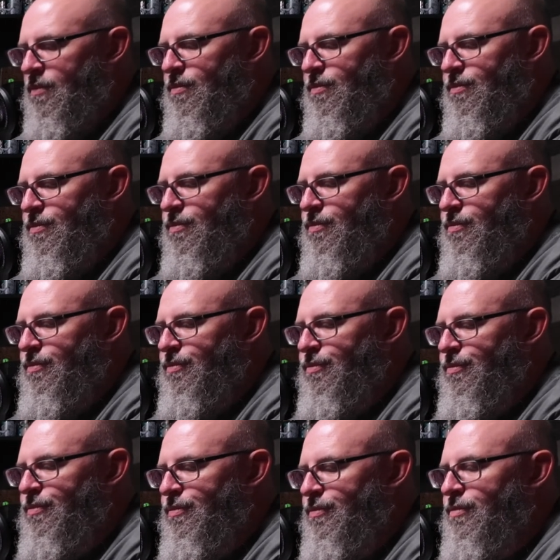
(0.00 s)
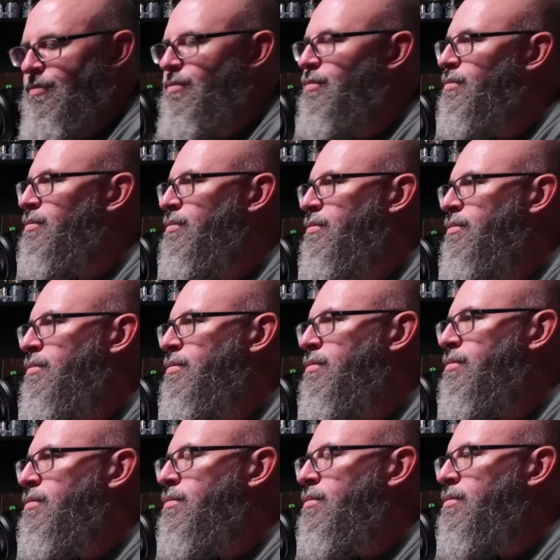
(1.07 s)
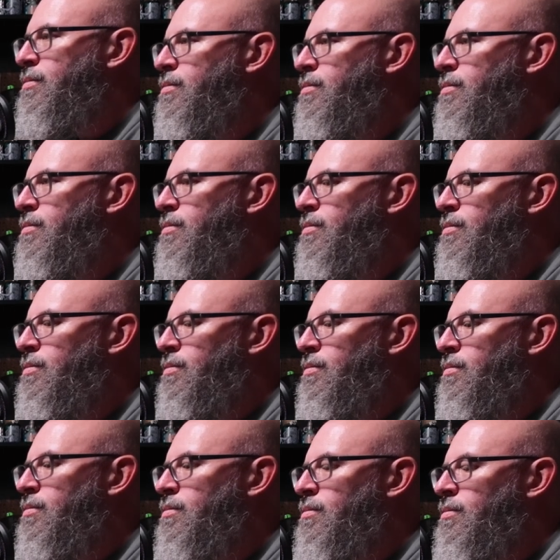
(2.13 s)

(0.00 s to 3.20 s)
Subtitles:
[no speech]